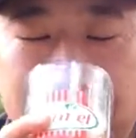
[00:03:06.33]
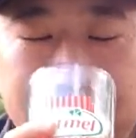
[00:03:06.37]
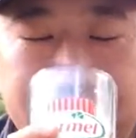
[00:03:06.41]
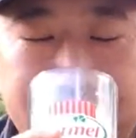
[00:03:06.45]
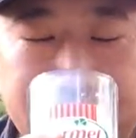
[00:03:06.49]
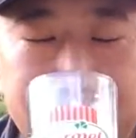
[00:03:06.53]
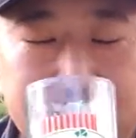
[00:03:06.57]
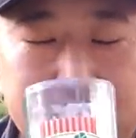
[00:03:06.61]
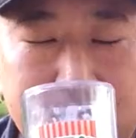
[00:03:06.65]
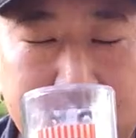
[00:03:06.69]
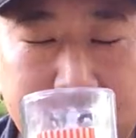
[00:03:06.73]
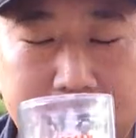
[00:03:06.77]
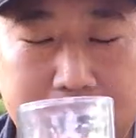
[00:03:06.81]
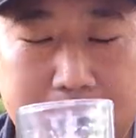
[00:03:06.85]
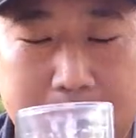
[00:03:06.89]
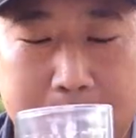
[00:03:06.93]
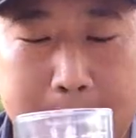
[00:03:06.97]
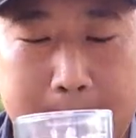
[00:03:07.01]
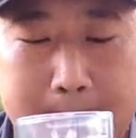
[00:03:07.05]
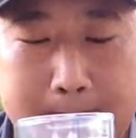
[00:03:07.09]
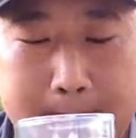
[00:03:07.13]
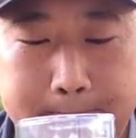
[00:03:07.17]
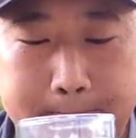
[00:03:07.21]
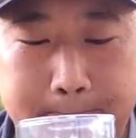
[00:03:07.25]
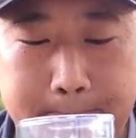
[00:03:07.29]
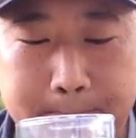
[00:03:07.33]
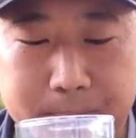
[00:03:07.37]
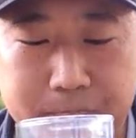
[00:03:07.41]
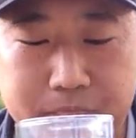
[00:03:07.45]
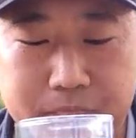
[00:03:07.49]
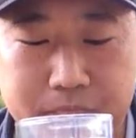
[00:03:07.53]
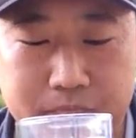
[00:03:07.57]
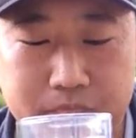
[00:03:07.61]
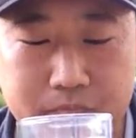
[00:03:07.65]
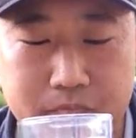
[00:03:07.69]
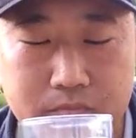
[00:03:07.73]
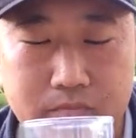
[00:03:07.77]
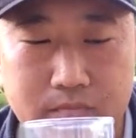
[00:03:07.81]

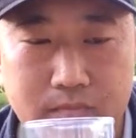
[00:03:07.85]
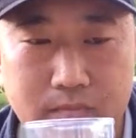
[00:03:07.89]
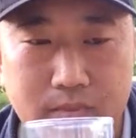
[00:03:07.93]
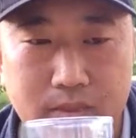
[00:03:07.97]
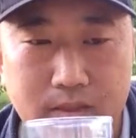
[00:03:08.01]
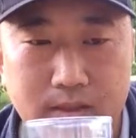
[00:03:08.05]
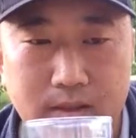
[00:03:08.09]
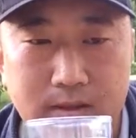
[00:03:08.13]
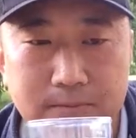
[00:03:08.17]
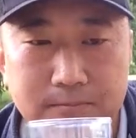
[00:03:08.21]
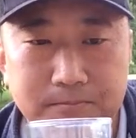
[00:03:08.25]
Nobody speaks.